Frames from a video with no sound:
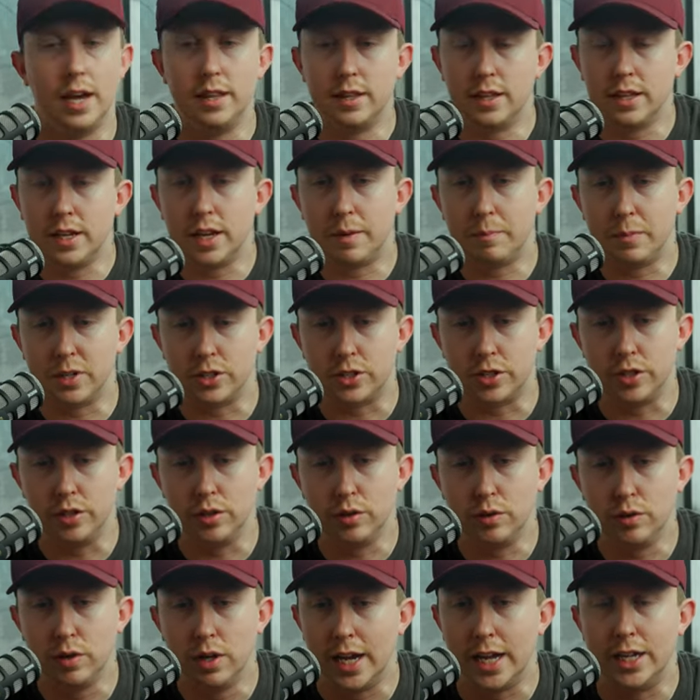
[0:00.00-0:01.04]
And then number
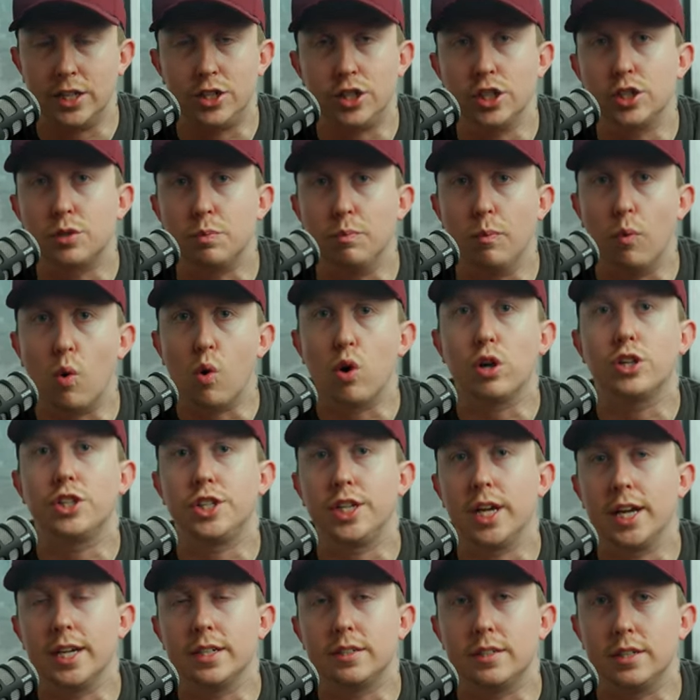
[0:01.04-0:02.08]
two, it's just more
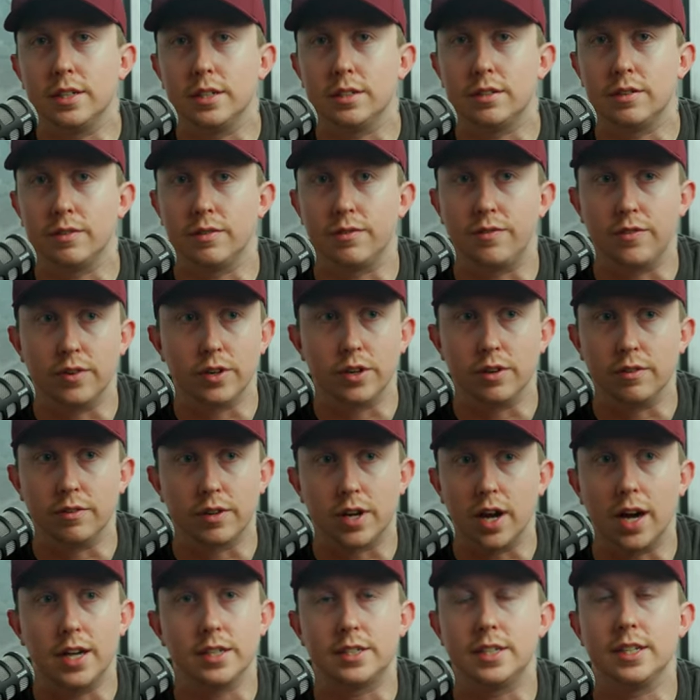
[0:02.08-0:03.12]
chances for your
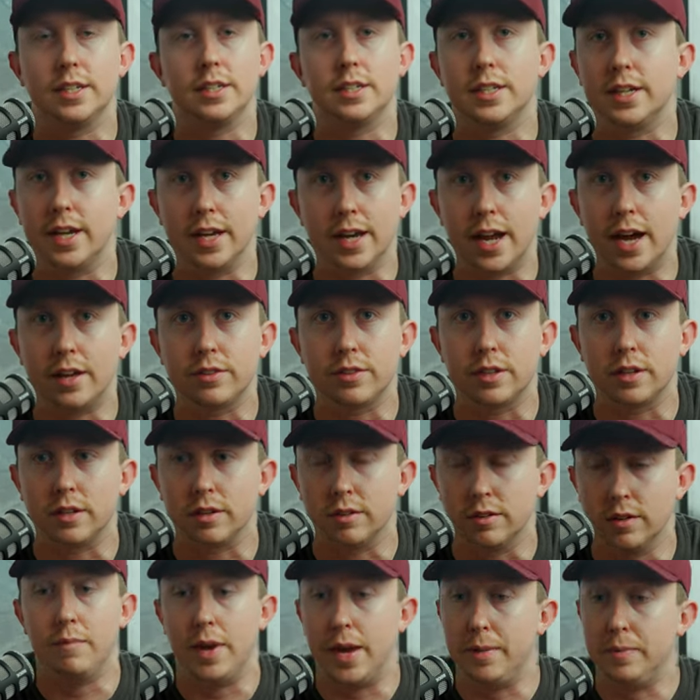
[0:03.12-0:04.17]
content to get out
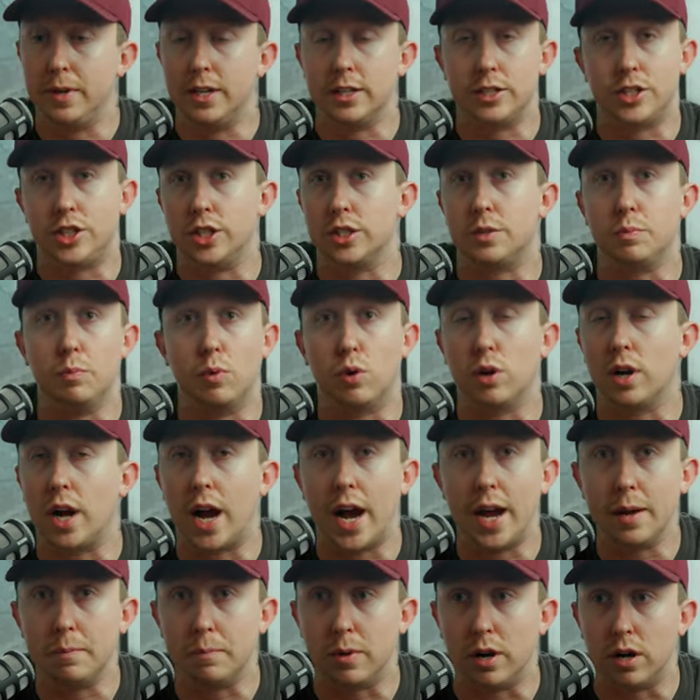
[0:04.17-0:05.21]
there. Maybe it's just more
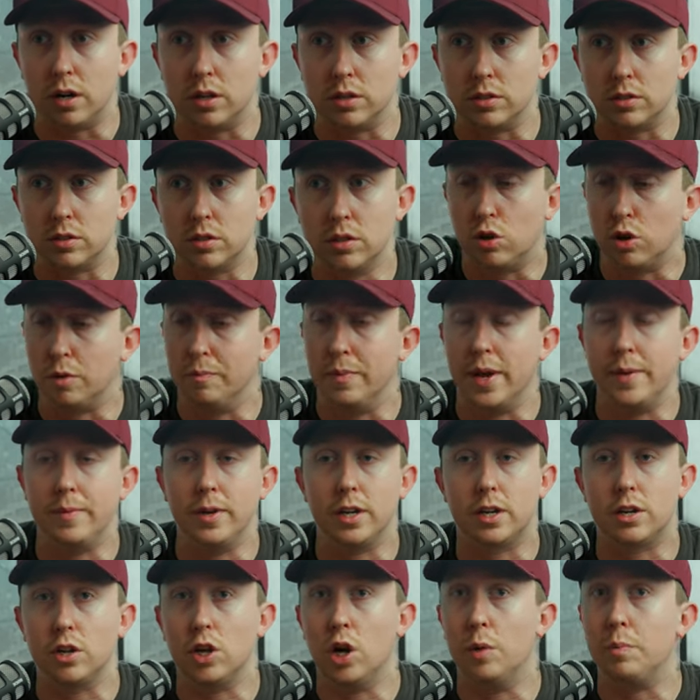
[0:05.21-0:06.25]
eyeballs, or maybe
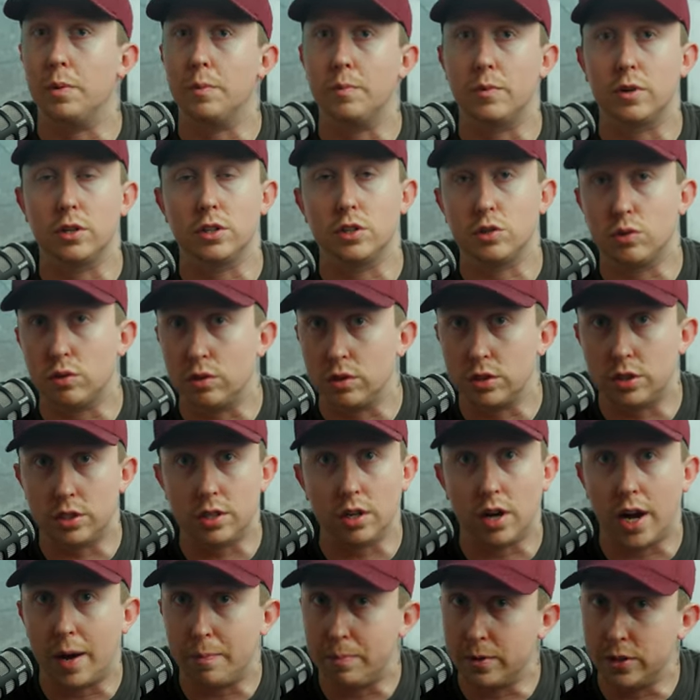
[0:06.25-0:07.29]
it could open more doors
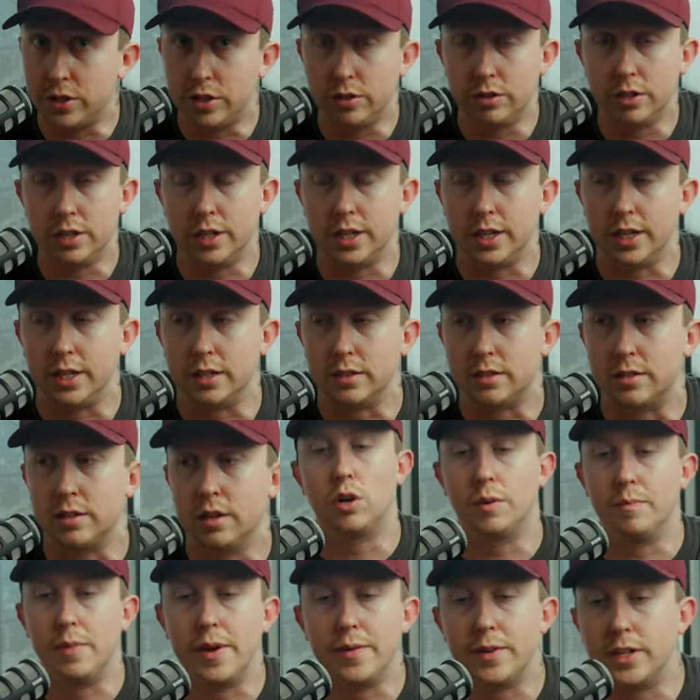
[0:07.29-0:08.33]
to opportunities,
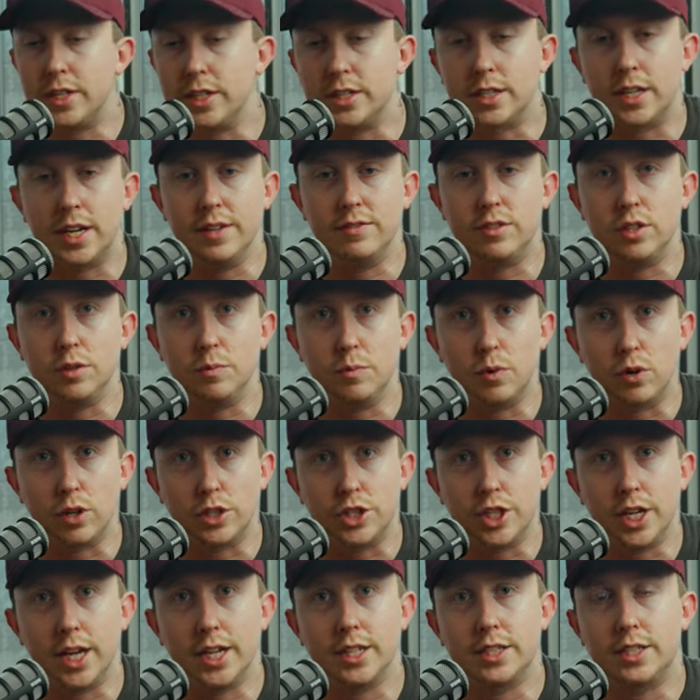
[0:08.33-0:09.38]
or maybe it just gives you more
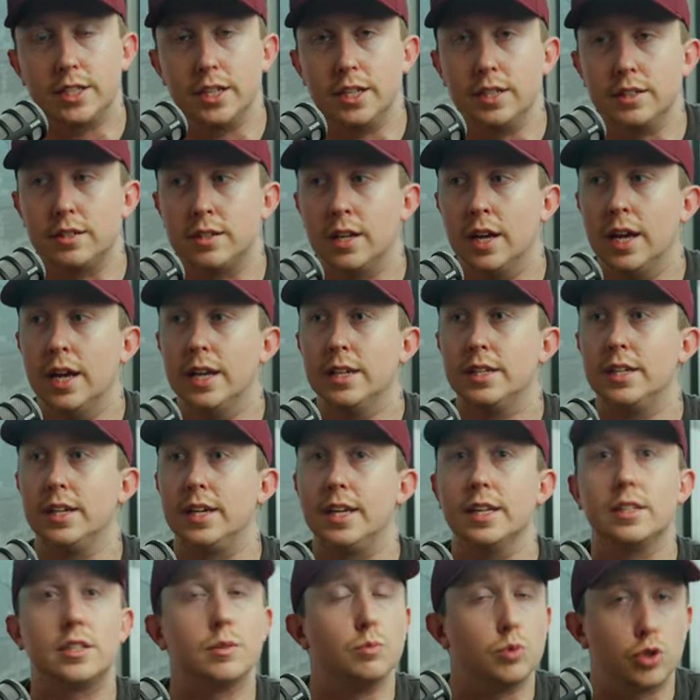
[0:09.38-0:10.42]
chances to
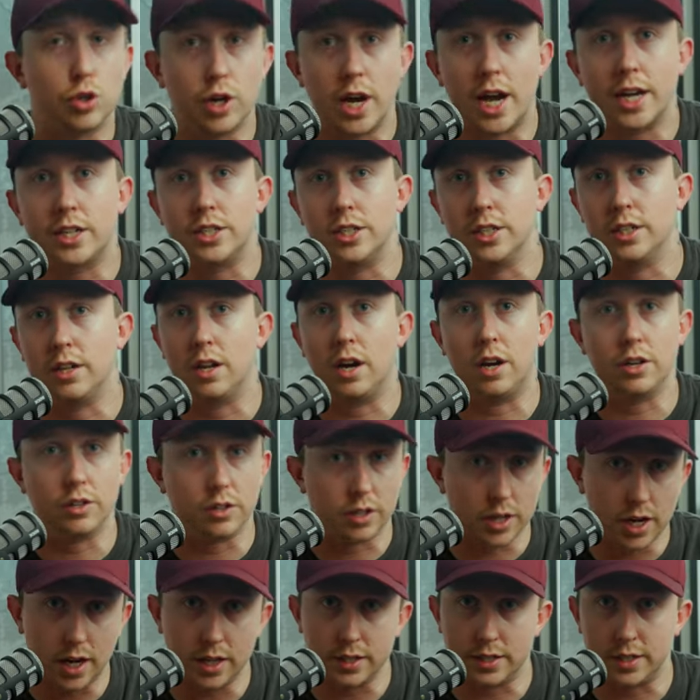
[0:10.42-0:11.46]
get some traction on your
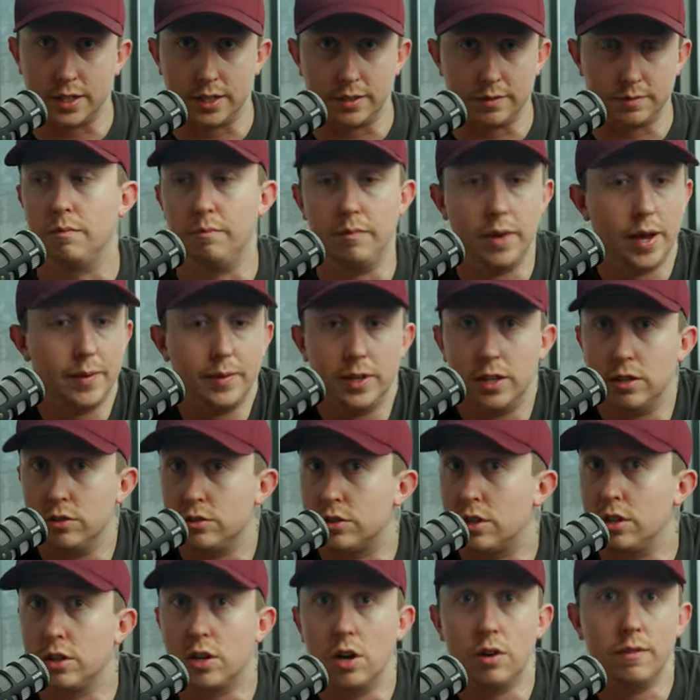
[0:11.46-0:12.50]
content. Maybe those
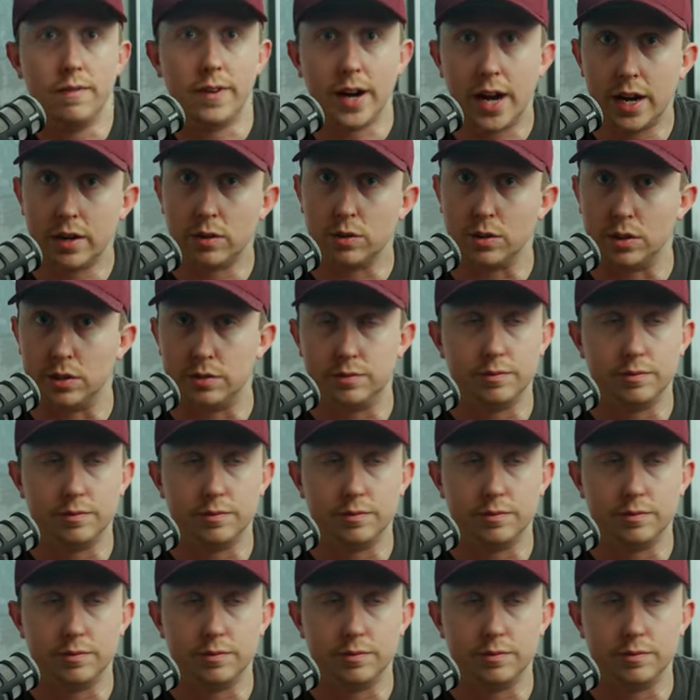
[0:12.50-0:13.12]
could go viral.